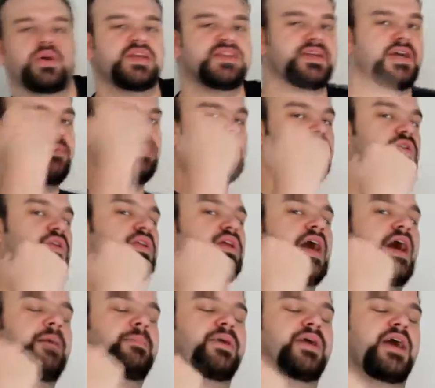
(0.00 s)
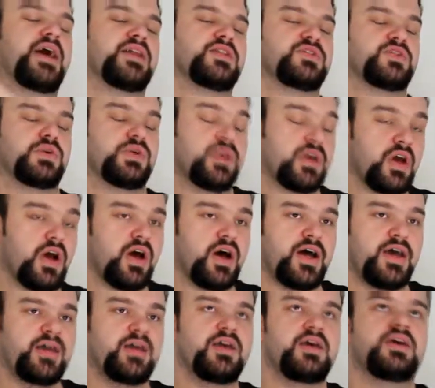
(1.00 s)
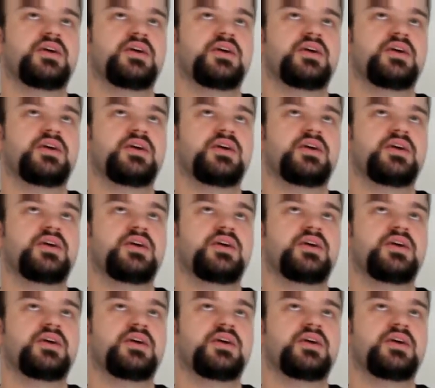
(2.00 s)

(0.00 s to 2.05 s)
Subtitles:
he's able to do the uppercut to the guy,